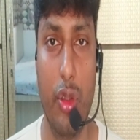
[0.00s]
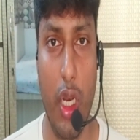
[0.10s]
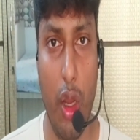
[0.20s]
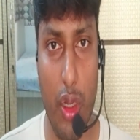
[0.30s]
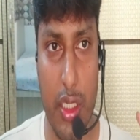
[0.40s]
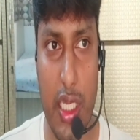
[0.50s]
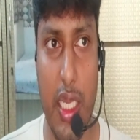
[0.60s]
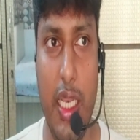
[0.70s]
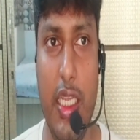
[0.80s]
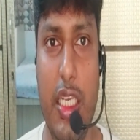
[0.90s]
So now
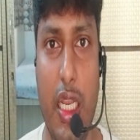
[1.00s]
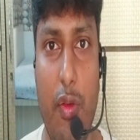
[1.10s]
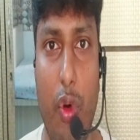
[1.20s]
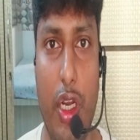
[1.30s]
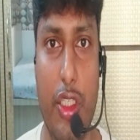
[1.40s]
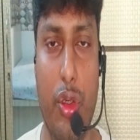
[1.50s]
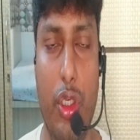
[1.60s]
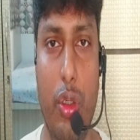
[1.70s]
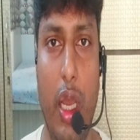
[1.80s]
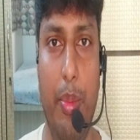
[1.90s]
see, initially what is
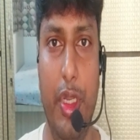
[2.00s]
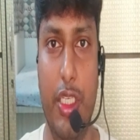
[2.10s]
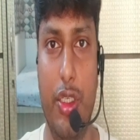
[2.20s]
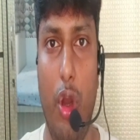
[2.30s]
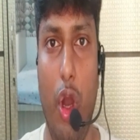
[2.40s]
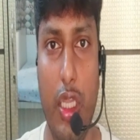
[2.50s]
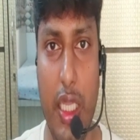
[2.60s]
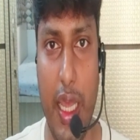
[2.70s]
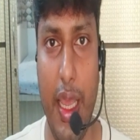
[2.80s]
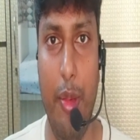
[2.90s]
going to happen is,
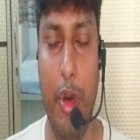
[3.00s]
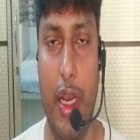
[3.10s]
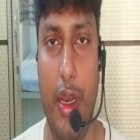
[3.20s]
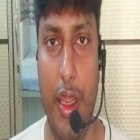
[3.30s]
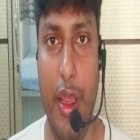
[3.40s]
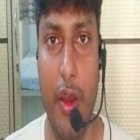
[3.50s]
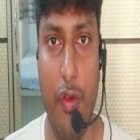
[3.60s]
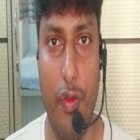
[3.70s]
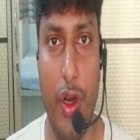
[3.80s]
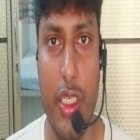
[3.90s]
on the mRNA,
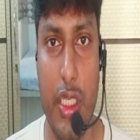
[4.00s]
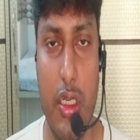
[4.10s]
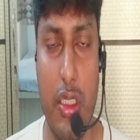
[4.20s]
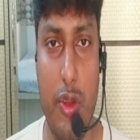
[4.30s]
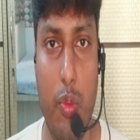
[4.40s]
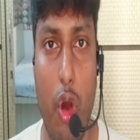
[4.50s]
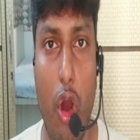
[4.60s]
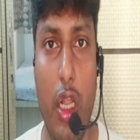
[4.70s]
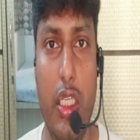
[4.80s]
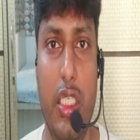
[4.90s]
first the
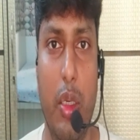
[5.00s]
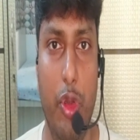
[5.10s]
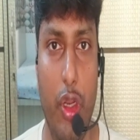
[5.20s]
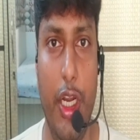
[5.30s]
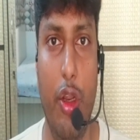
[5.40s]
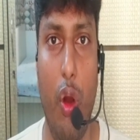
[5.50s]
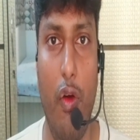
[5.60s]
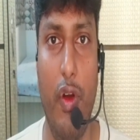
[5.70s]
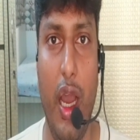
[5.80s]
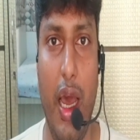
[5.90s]
small subunit
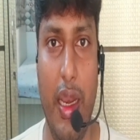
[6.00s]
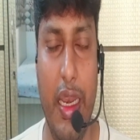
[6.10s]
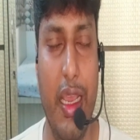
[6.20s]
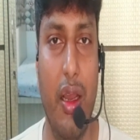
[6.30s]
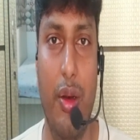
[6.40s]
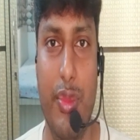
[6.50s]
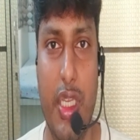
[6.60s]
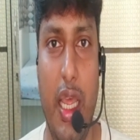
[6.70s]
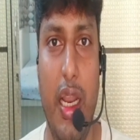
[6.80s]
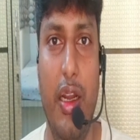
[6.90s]
of RNA
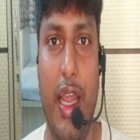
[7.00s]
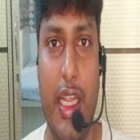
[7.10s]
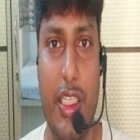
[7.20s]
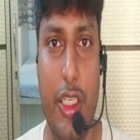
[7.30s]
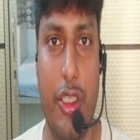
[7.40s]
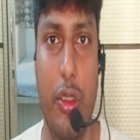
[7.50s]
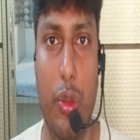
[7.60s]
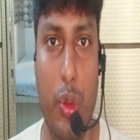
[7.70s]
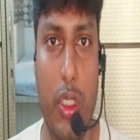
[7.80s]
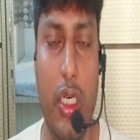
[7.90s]
comes and attaches
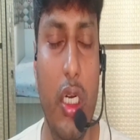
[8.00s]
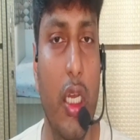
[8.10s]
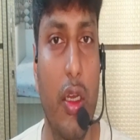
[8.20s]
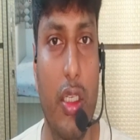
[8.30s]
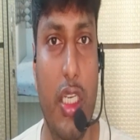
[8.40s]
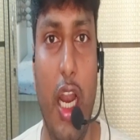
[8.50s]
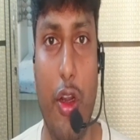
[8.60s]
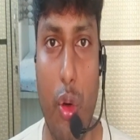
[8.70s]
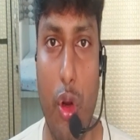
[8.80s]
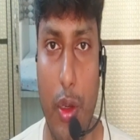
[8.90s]
to the
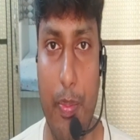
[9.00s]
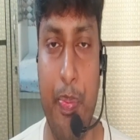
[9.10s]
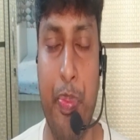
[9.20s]
start codon,